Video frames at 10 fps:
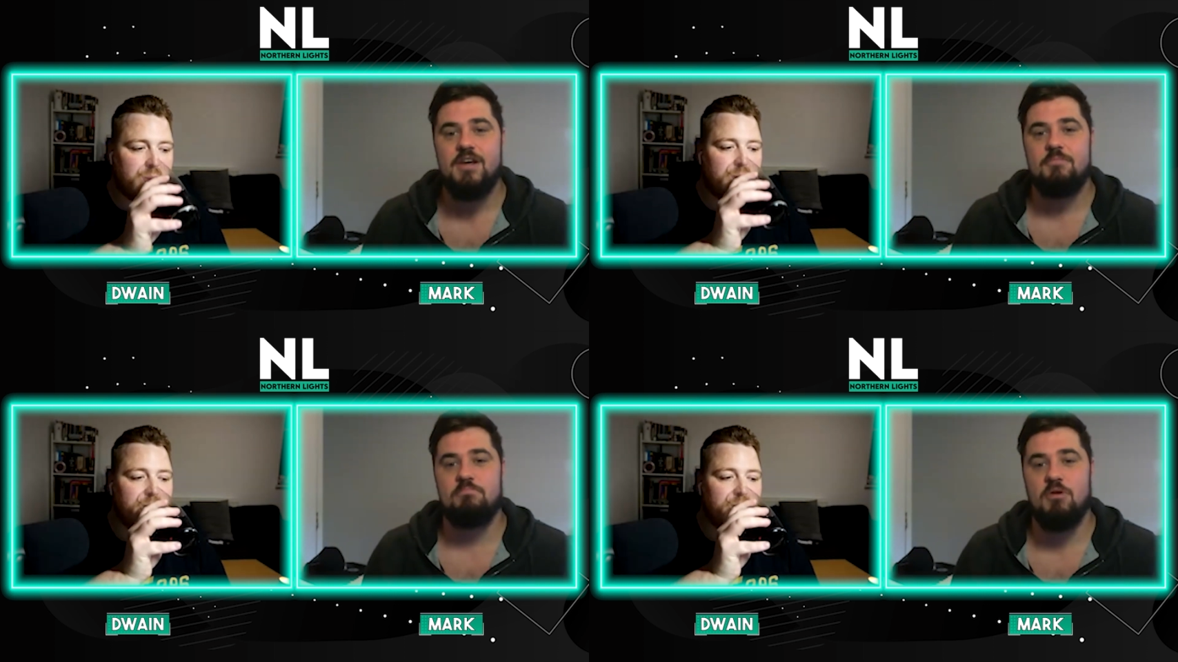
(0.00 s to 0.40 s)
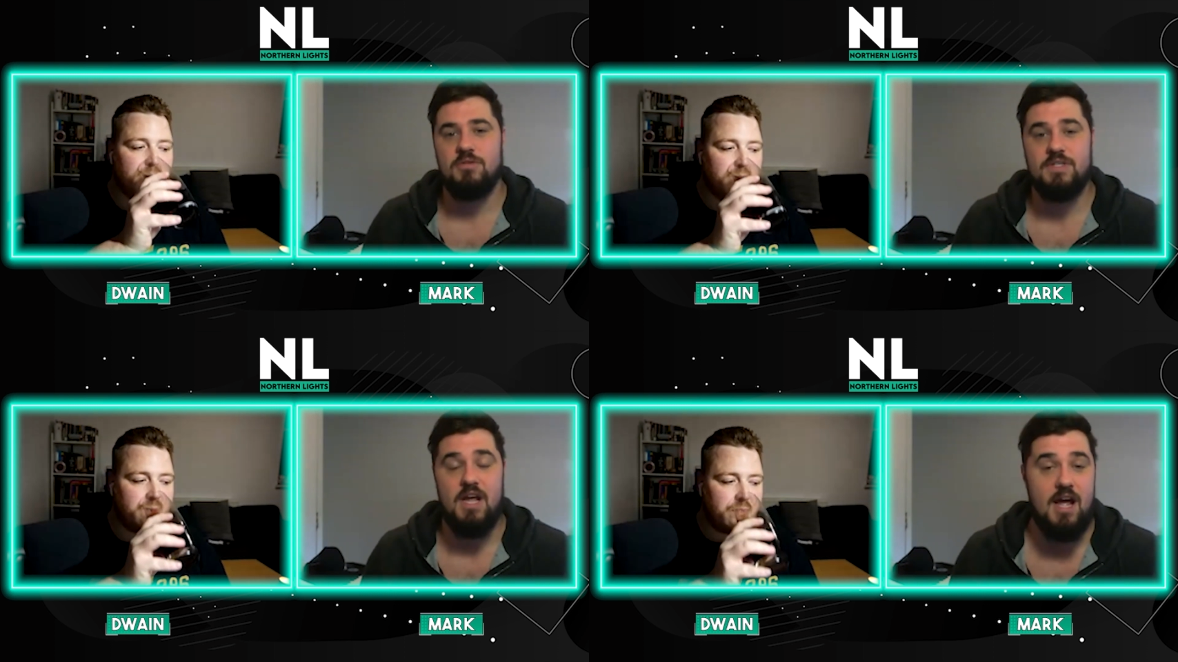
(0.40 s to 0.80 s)

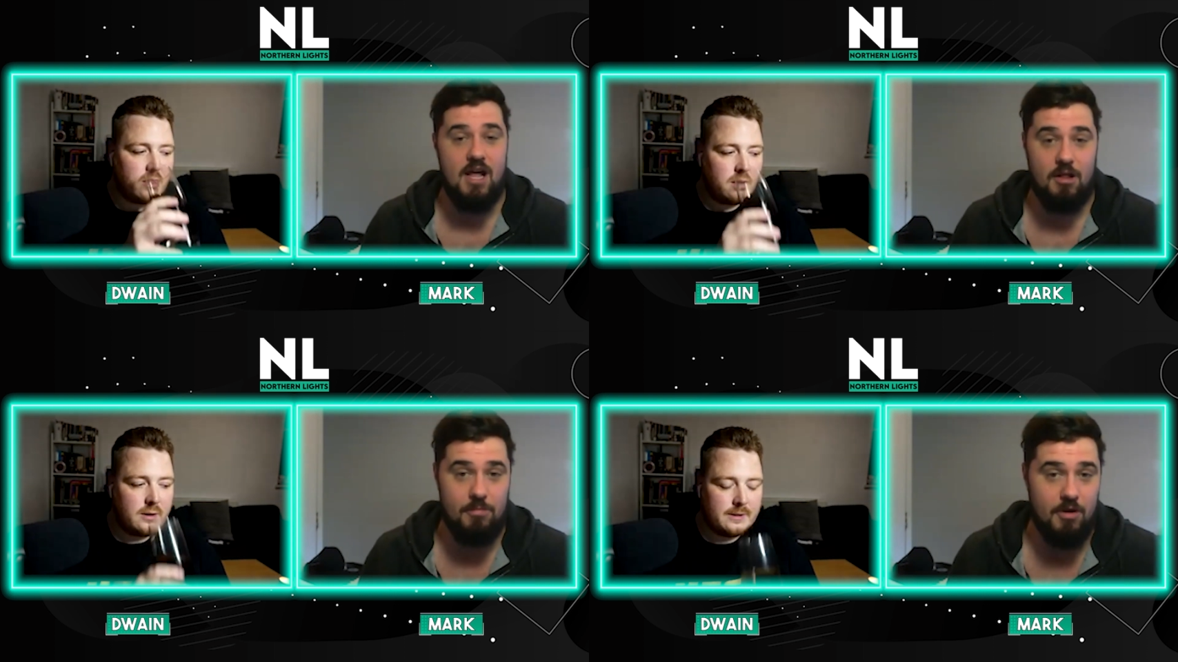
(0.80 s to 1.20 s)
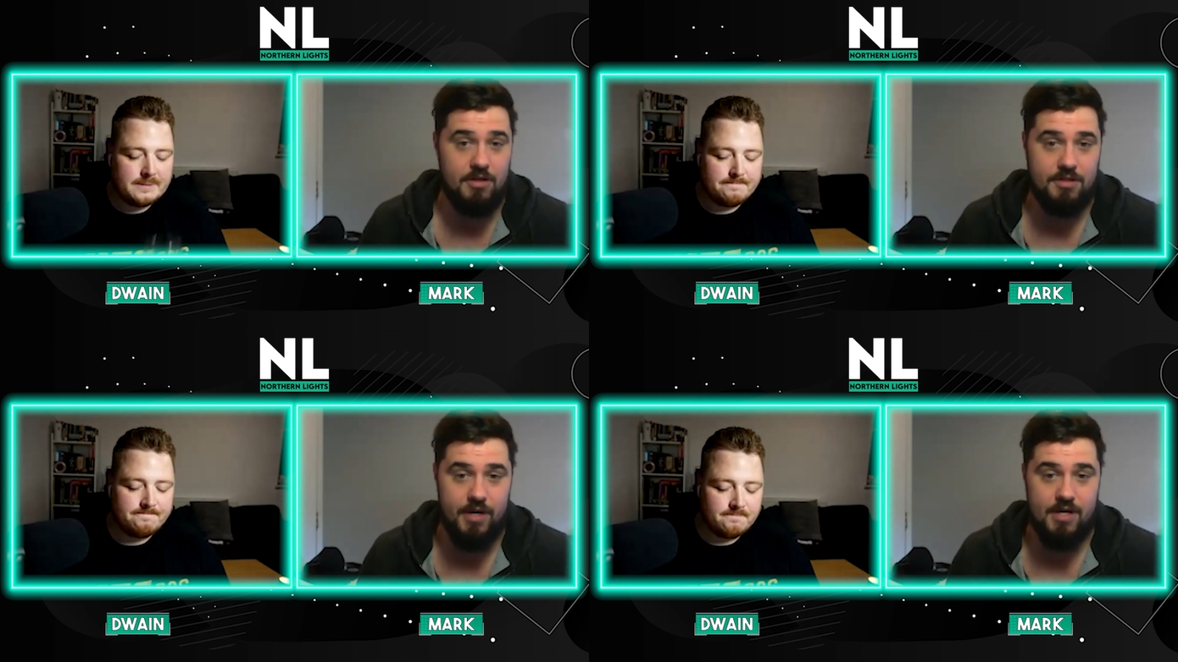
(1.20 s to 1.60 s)
Speaker 1: But I'll be
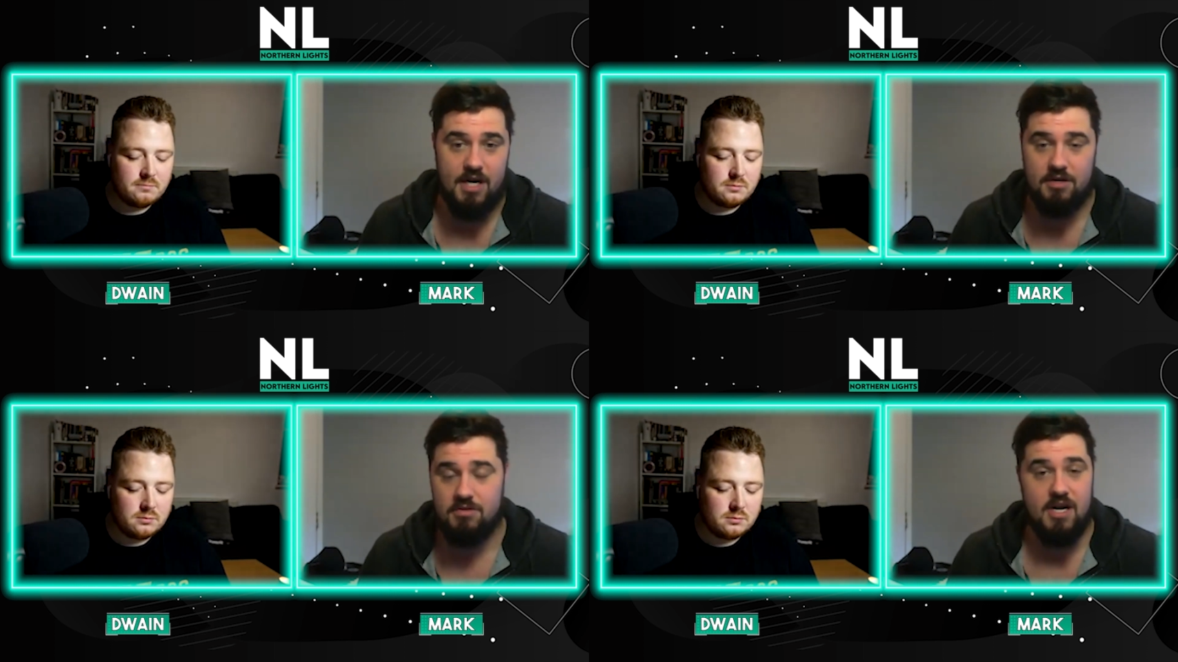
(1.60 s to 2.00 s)
honest, Wayne, I don't